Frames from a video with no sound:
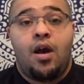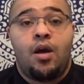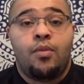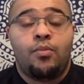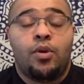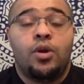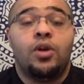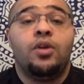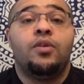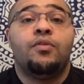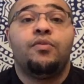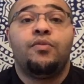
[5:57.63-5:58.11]
I'm
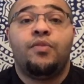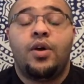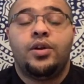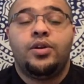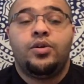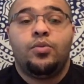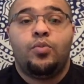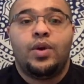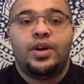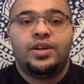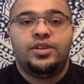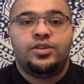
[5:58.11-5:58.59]
going to find
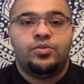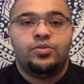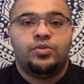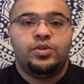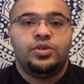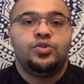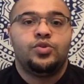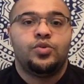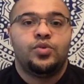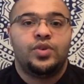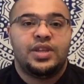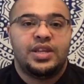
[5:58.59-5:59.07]
a way to
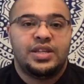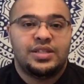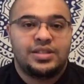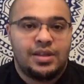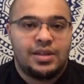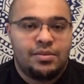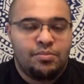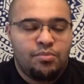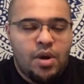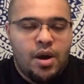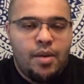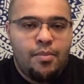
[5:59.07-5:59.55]
enjoy this
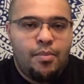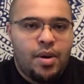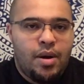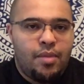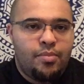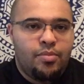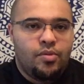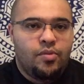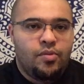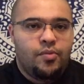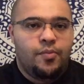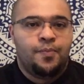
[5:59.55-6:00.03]
in my
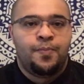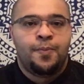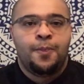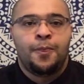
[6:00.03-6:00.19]
bubble.